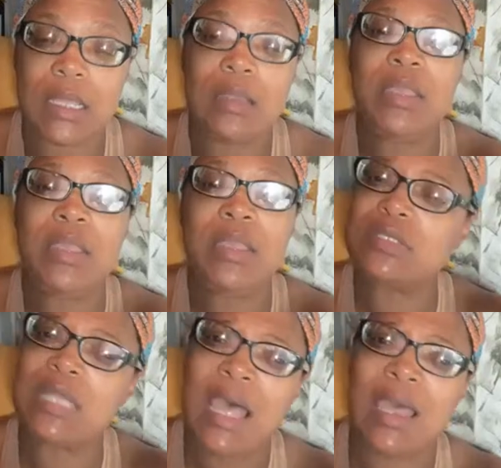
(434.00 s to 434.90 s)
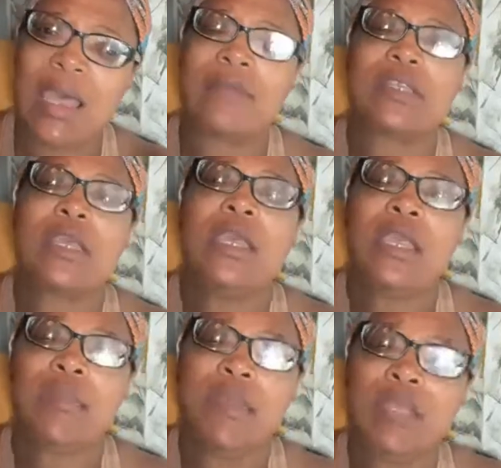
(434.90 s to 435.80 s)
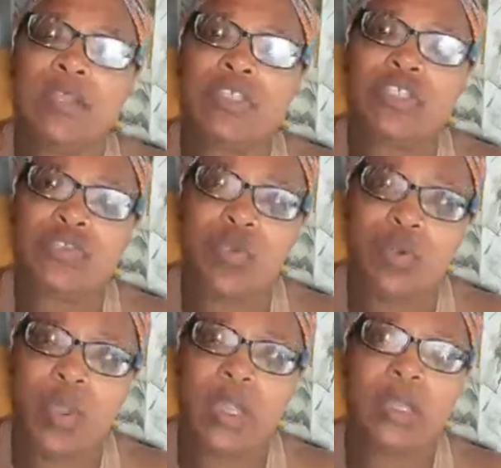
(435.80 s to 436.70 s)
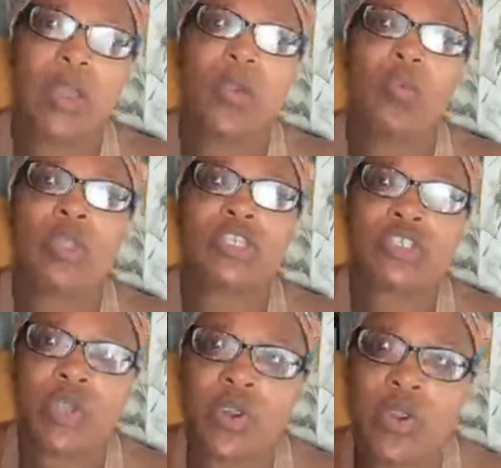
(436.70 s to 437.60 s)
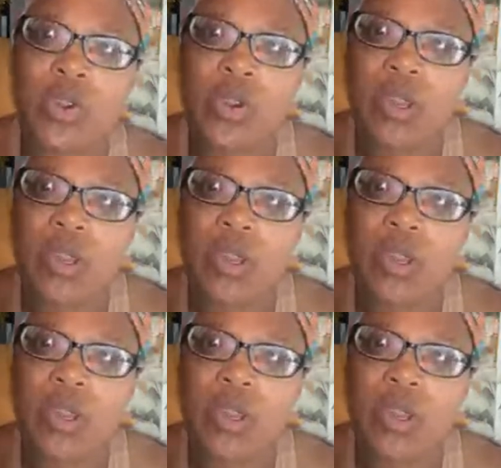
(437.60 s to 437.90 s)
People's lives can be destroyed with your